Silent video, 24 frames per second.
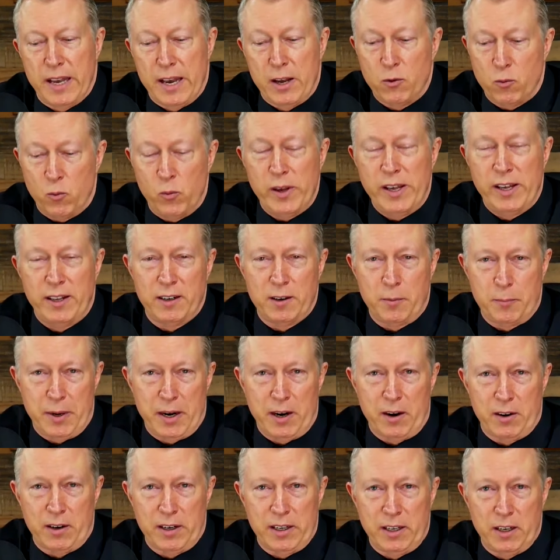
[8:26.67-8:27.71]
and win,
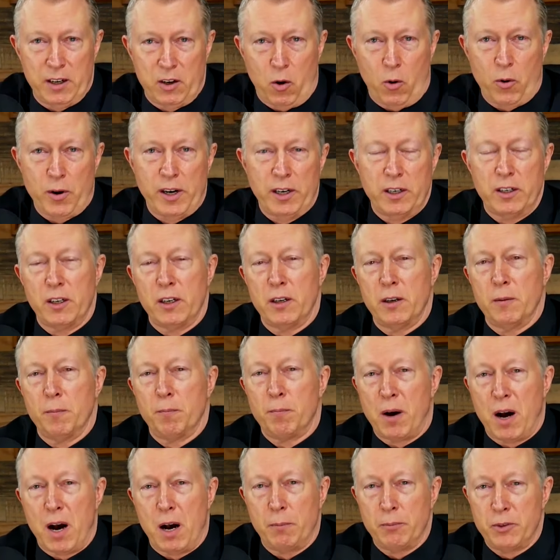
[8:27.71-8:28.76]
apparently, according to
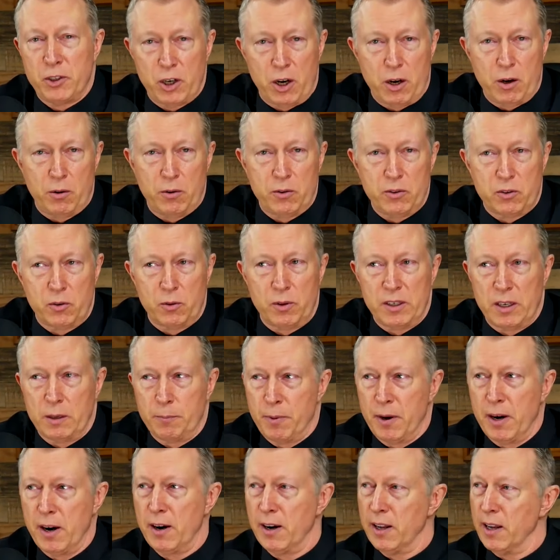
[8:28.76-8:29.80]
Bob Jones, and
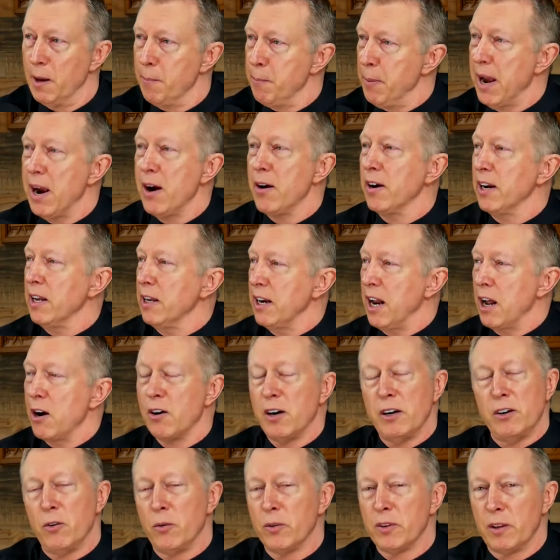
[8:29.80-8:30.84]
apparently, and I
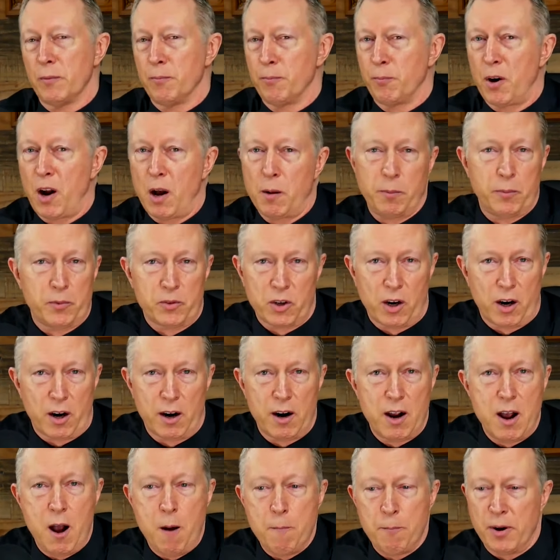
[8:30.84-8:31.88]
don't even know what the problems
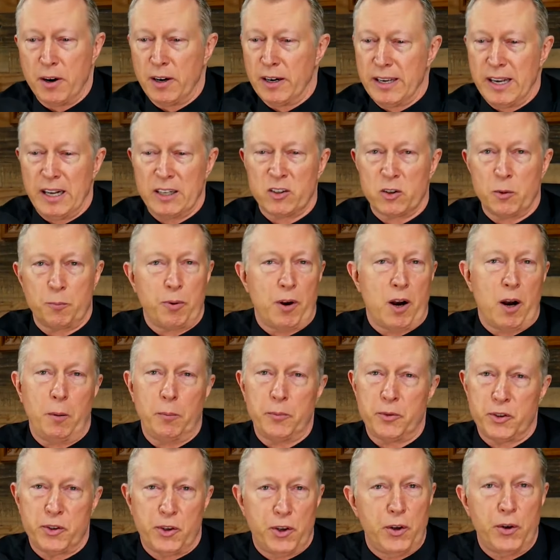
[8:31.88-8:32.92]
are. Apparently he had some
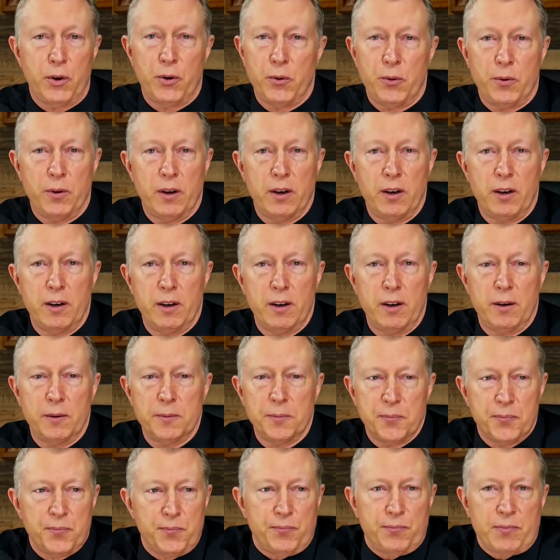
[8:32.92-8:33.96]
problems too.
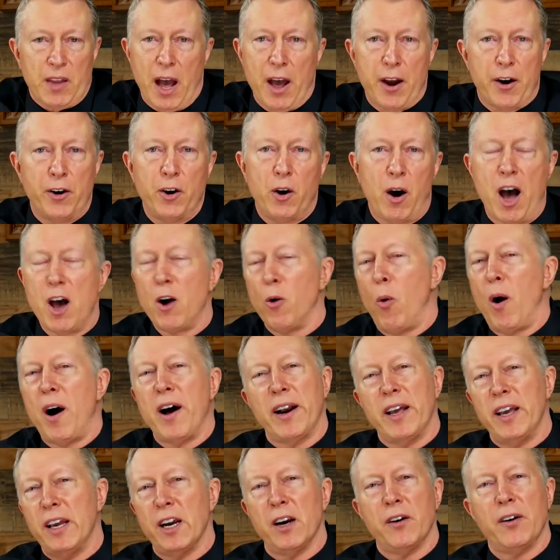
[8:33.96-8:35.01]
I don't know. I don't
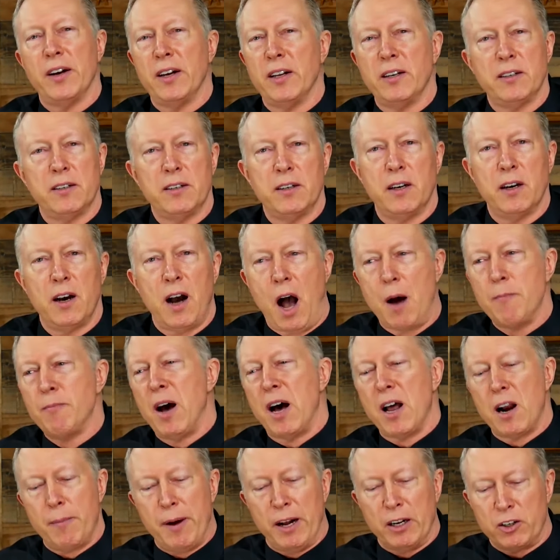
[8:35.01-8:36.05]
want to hear it. I'm
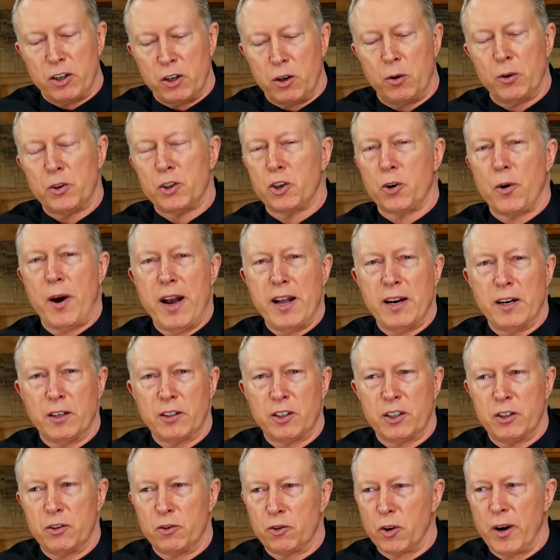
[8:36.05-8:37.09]
not about to go trying
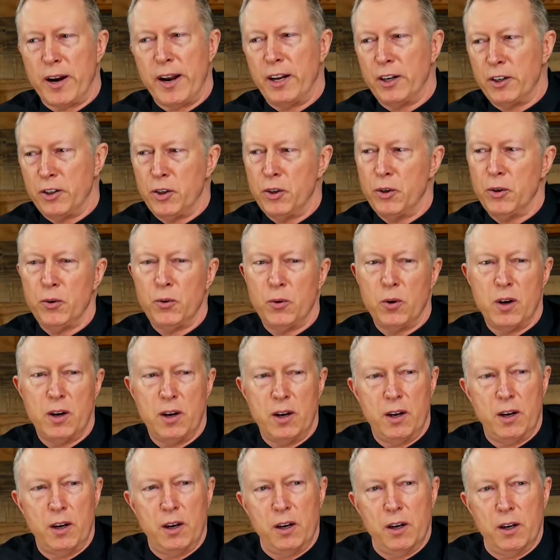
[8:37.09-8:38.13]

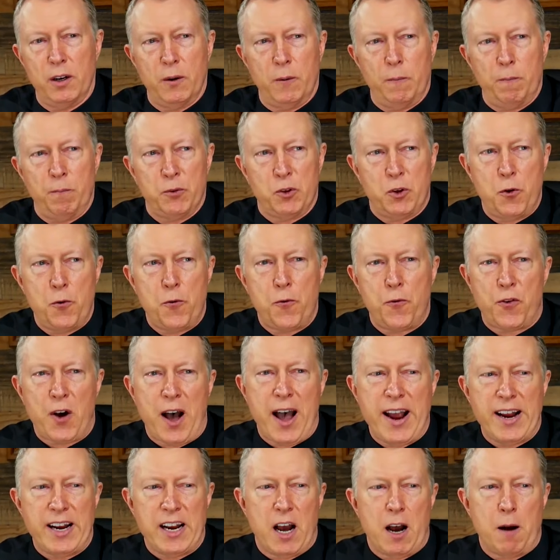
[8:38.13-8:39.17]
to
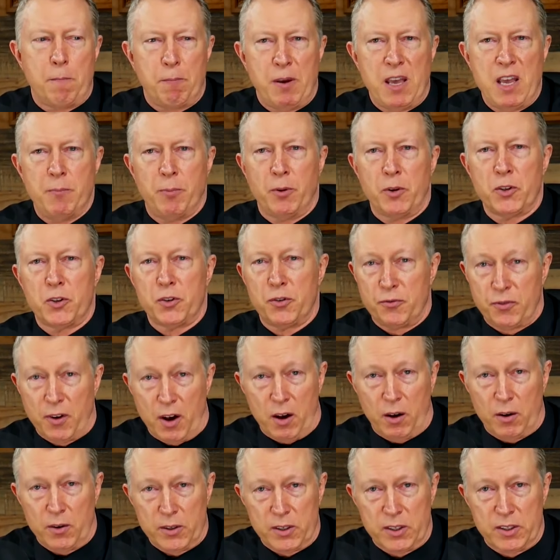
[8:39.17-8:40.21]
find out people's
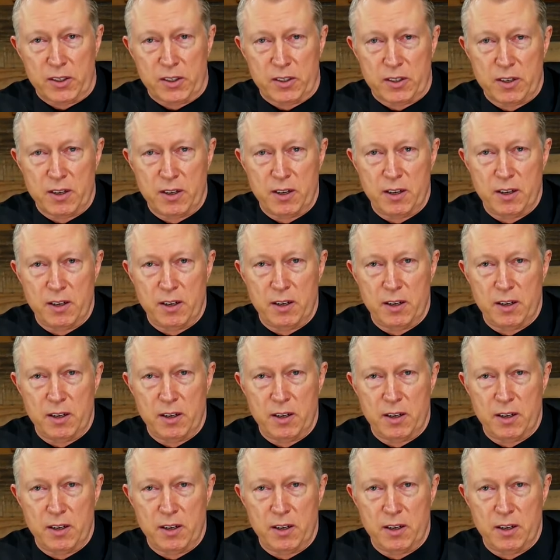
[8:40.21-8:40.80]
faults.